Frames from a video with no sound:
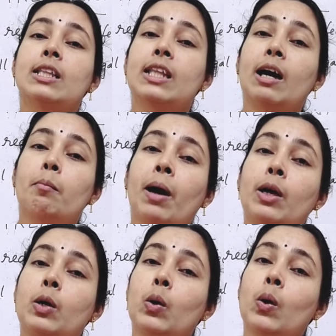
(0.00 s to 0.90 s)
The
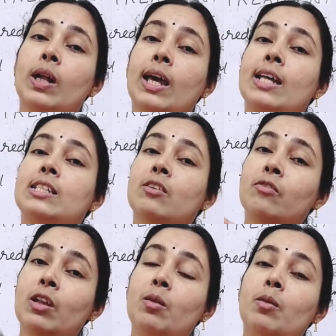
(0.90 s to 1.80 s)
microorganism
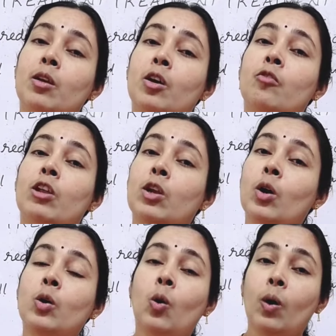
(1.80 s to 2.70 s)
will
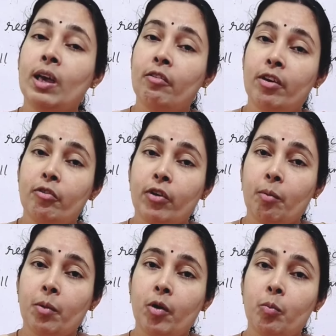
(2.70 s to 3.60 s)
not go away
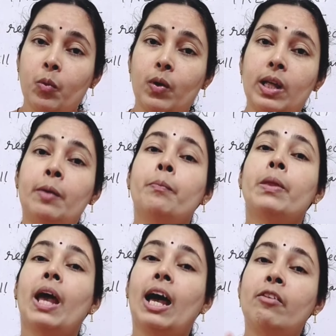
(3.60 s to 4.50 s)
from our body,
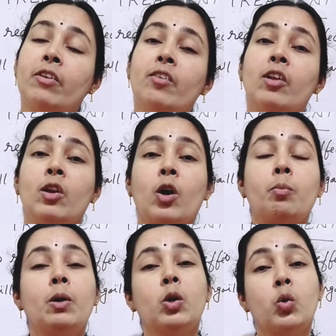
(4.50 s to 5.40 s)
and we will
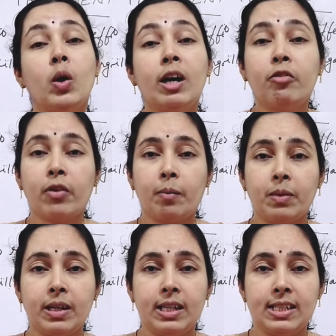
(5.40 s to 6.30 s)
not be cured from
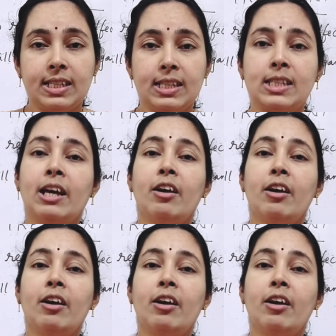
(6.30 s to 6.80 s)
the disease.